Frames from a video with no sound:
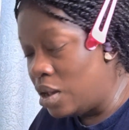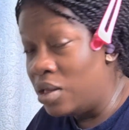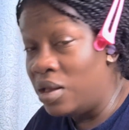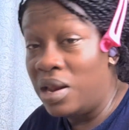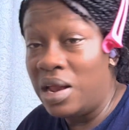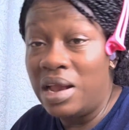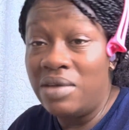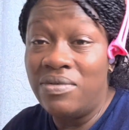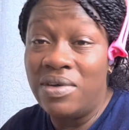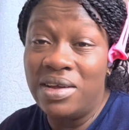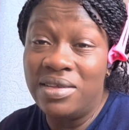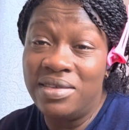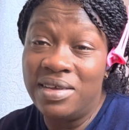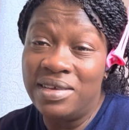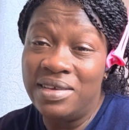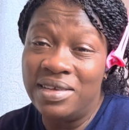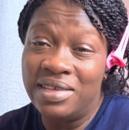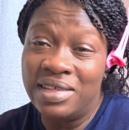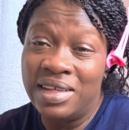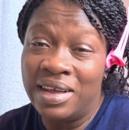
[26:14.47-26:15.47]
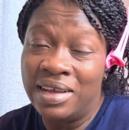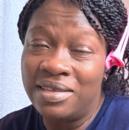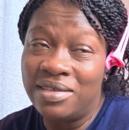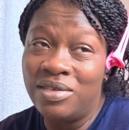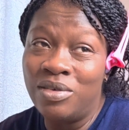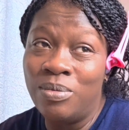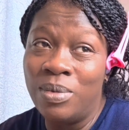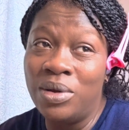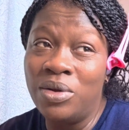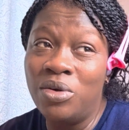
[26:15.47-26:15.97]
Another advantage is
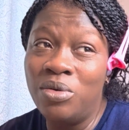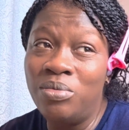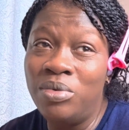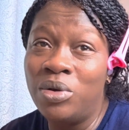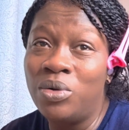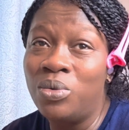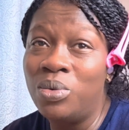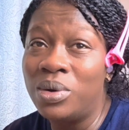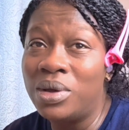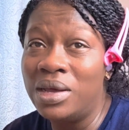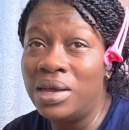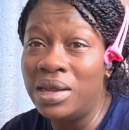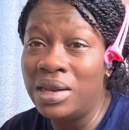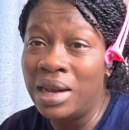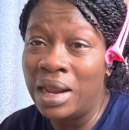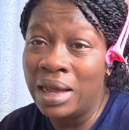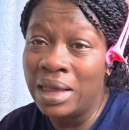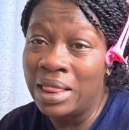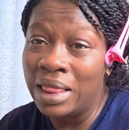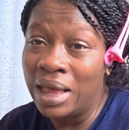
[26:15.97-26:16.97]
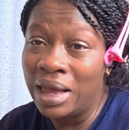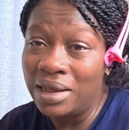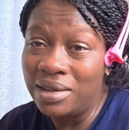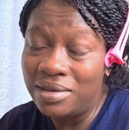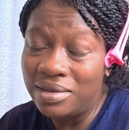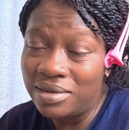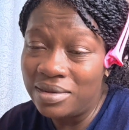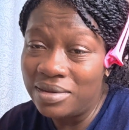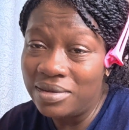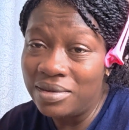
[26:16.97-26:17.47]
that you might not be cooking like
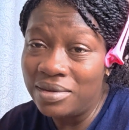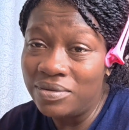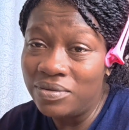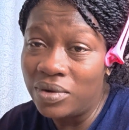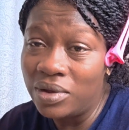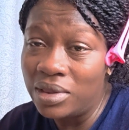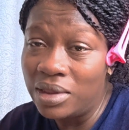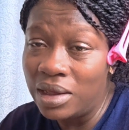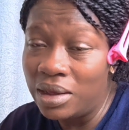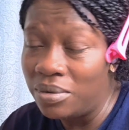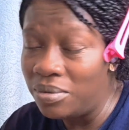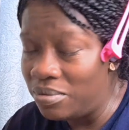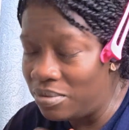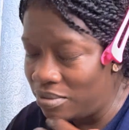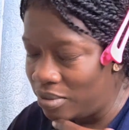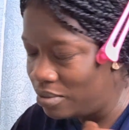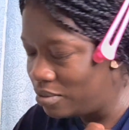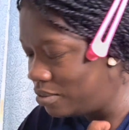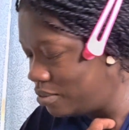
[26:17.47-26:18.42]
that for them.